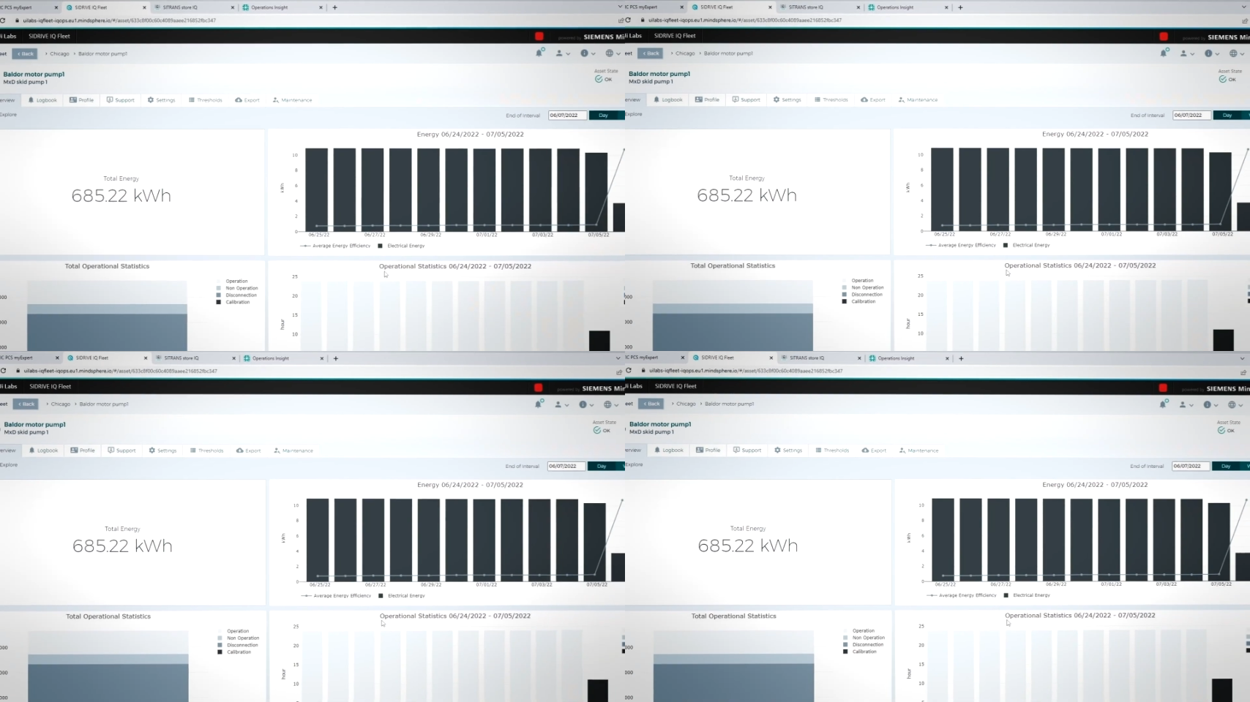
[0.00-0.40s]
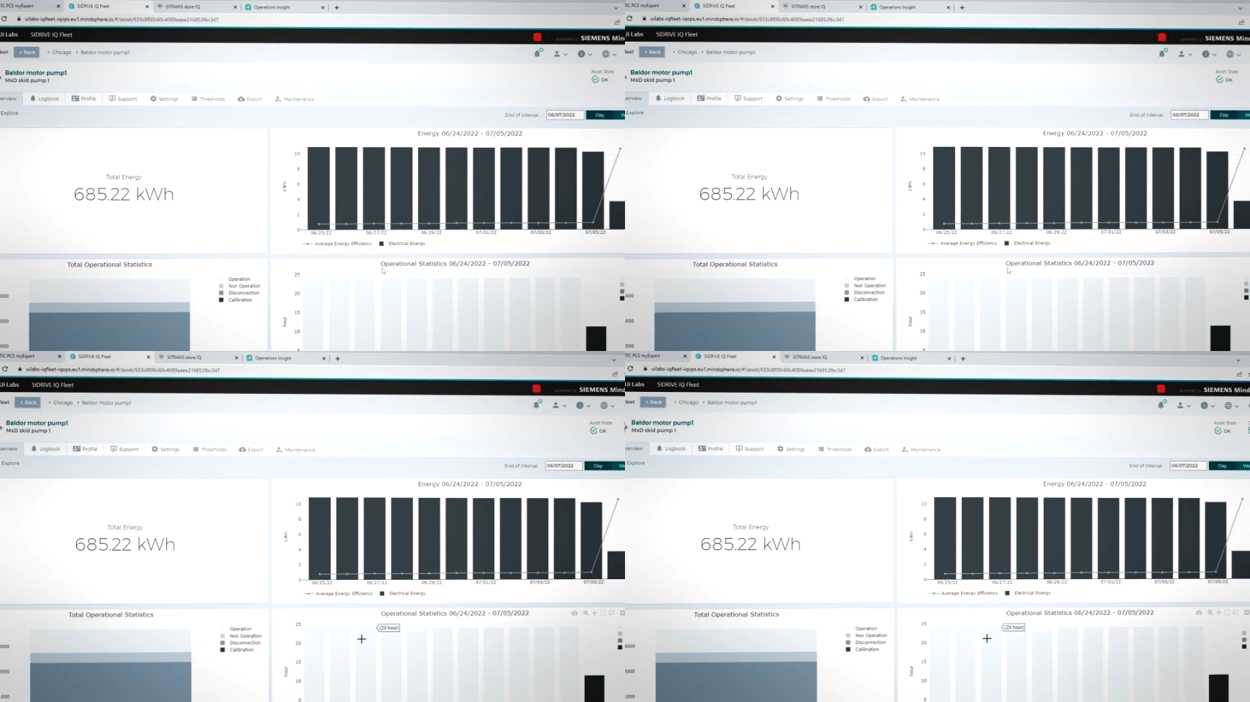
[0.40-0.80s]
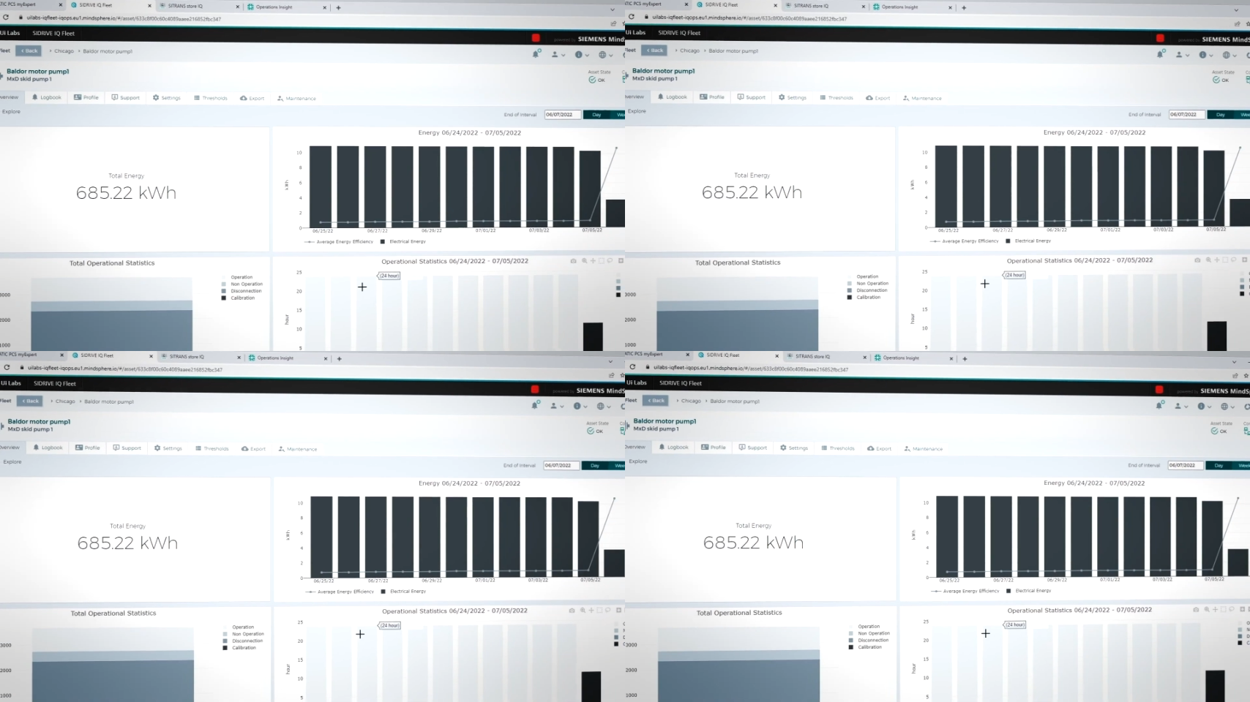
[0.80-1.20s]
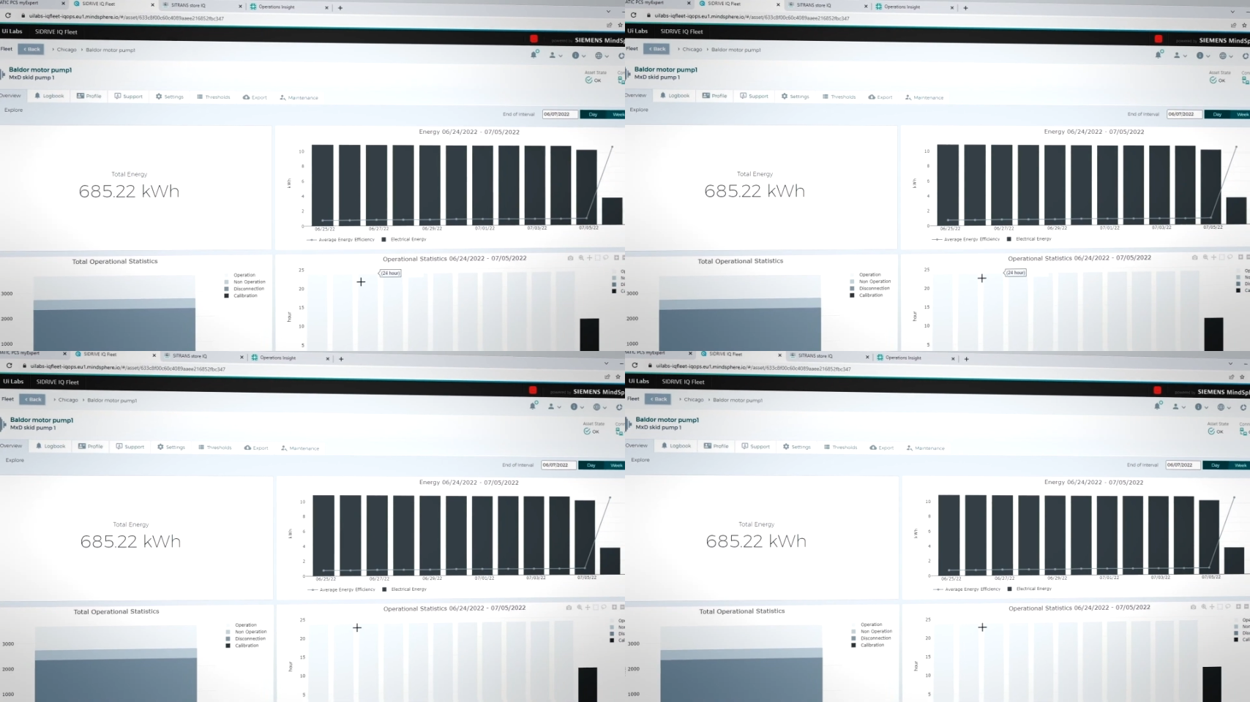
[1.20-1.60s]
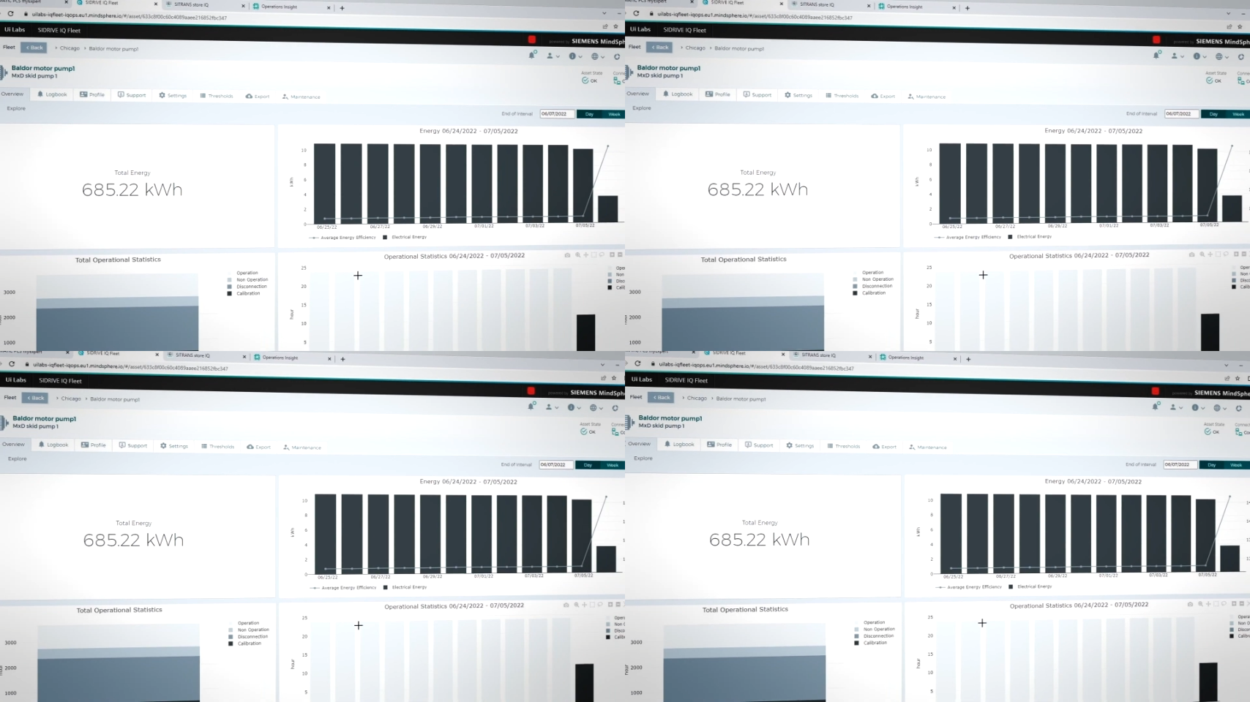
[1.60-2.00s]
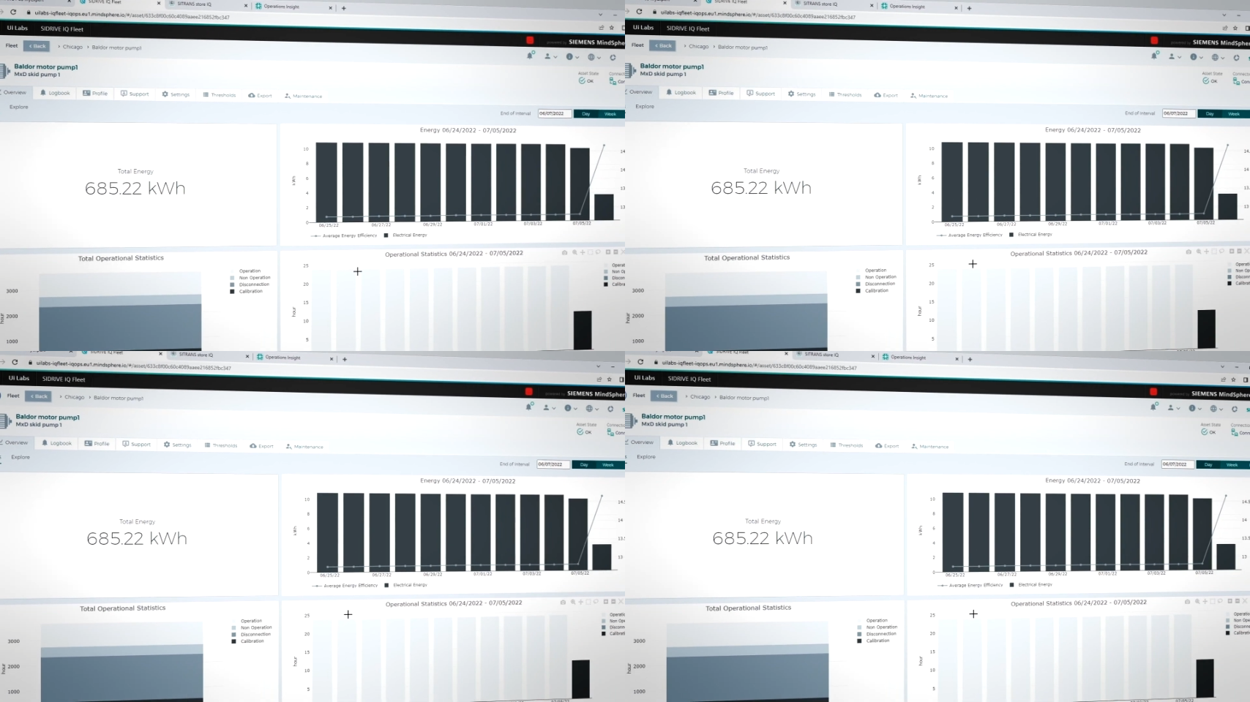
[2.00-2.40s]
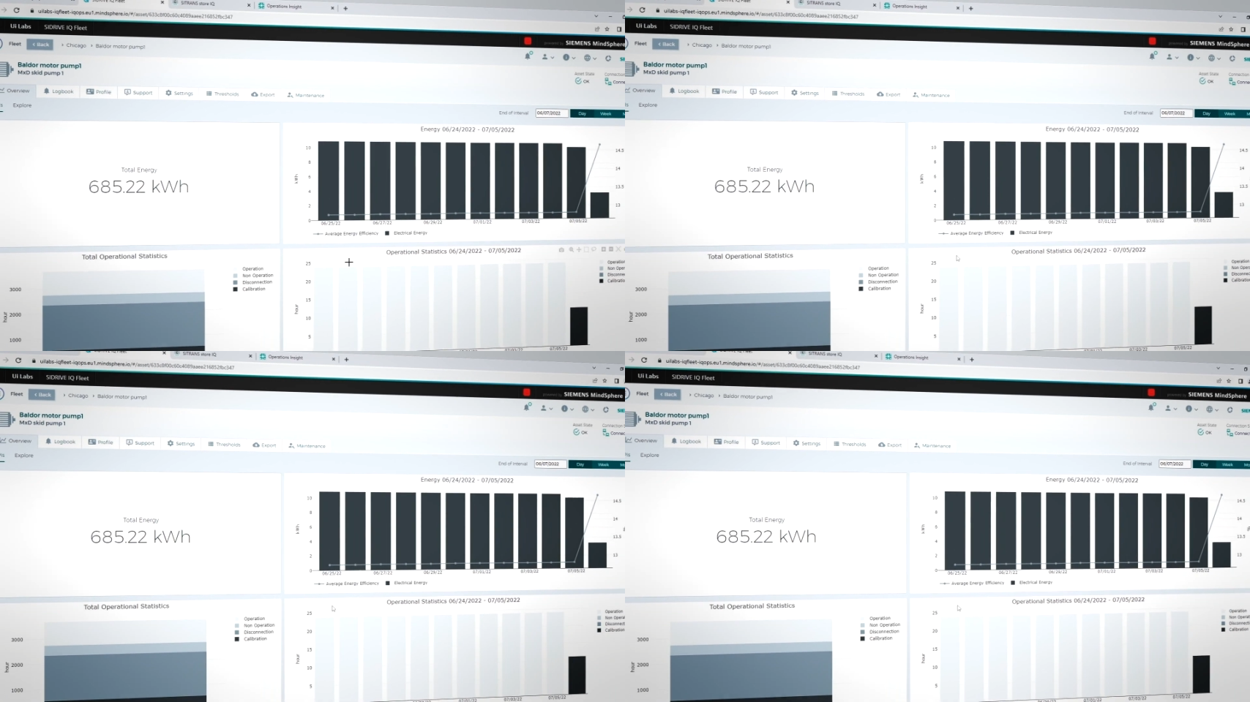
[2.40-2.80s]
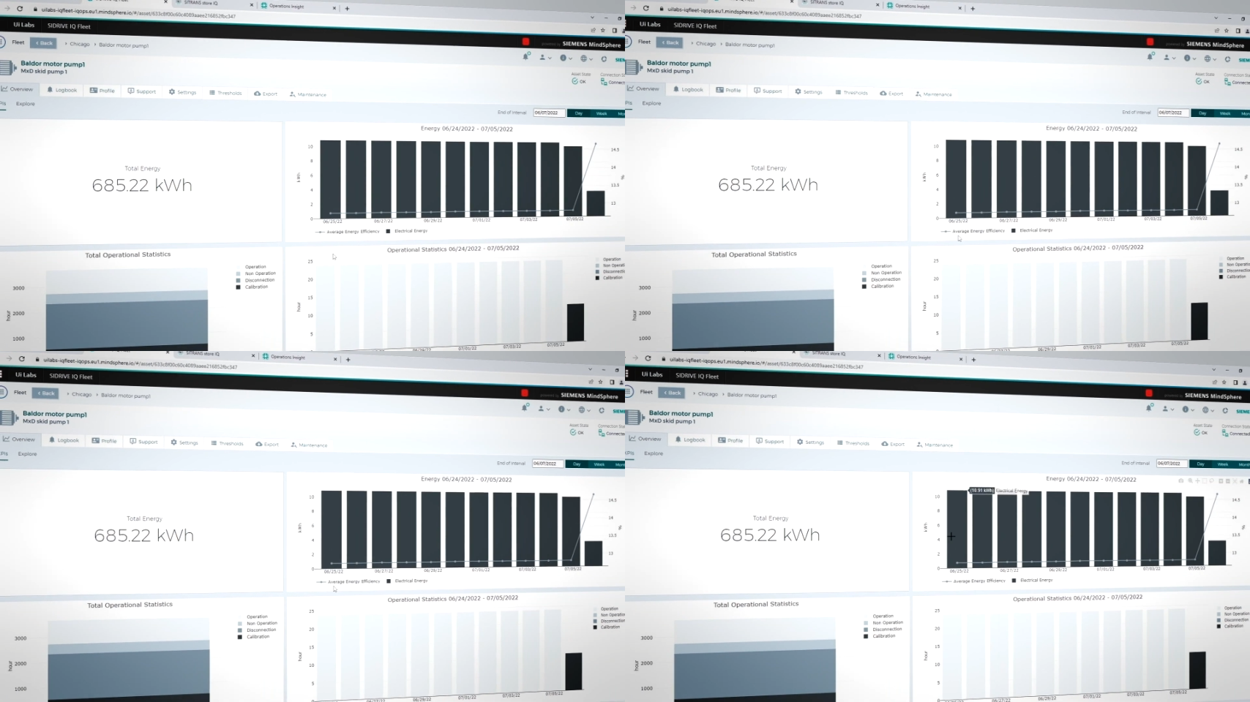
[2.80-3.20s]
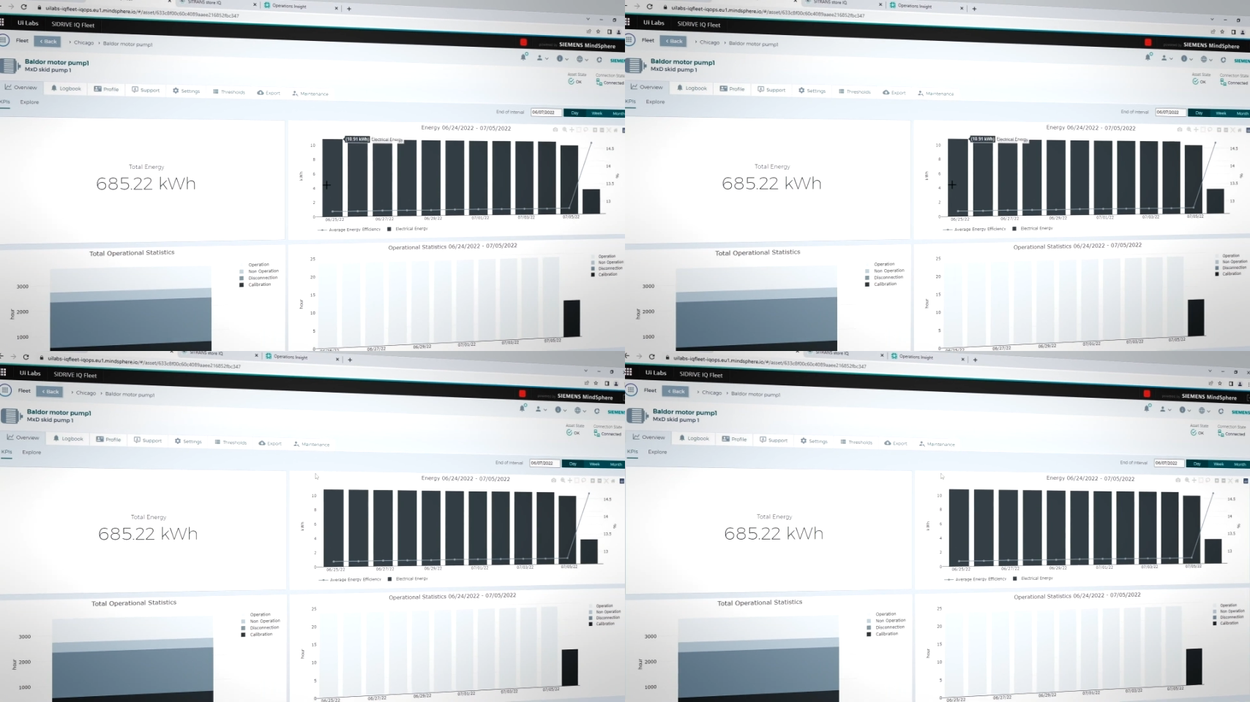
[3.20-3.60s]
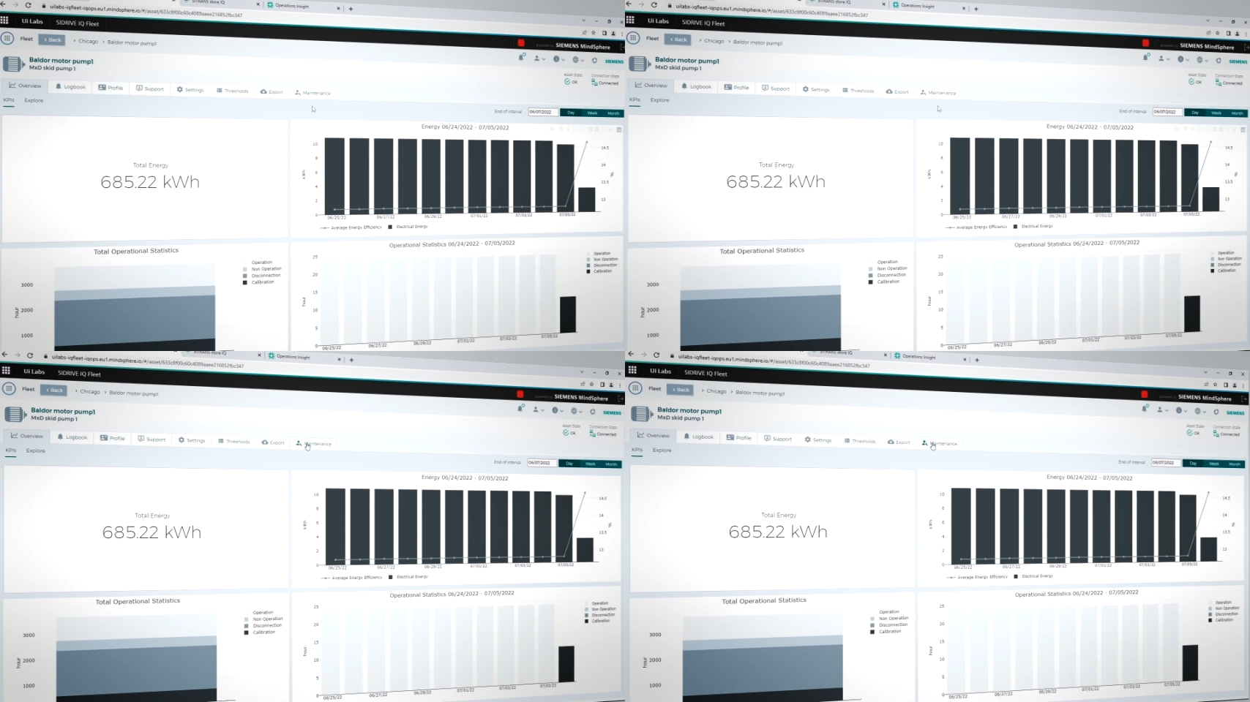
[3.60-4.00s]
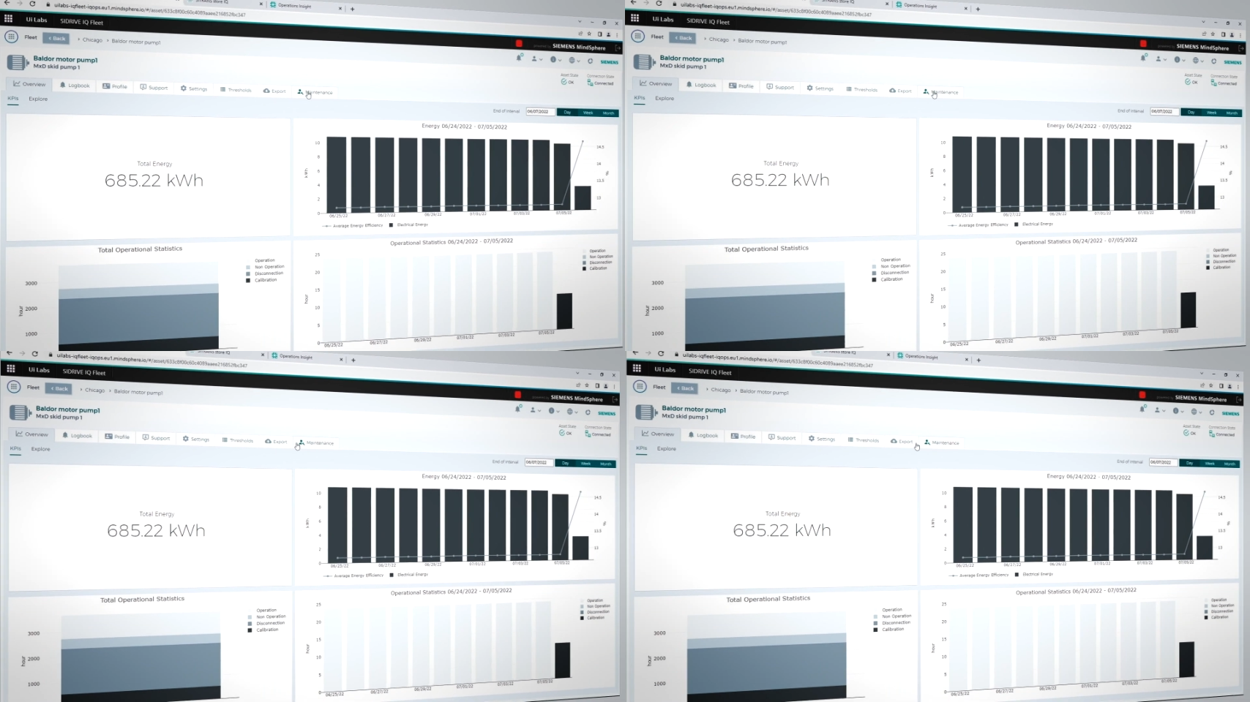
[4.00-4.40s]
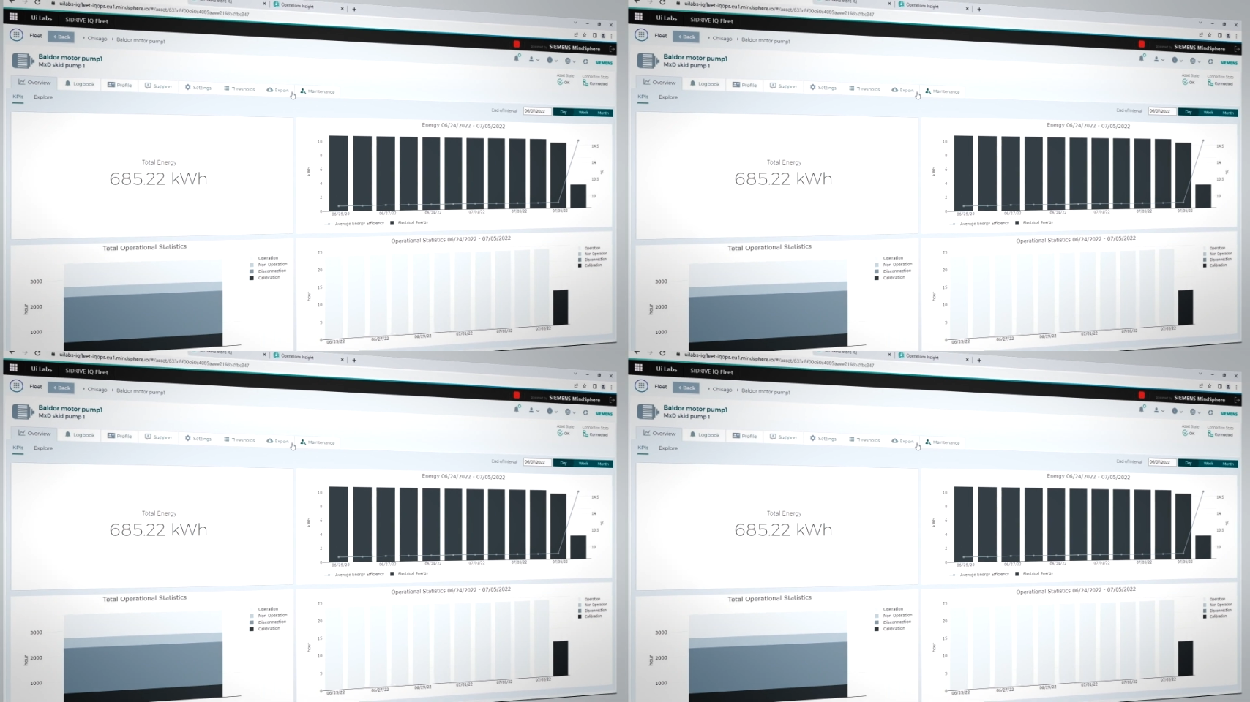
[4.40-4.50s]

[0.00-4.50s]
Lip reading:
No face is visible, so there are no lips to read.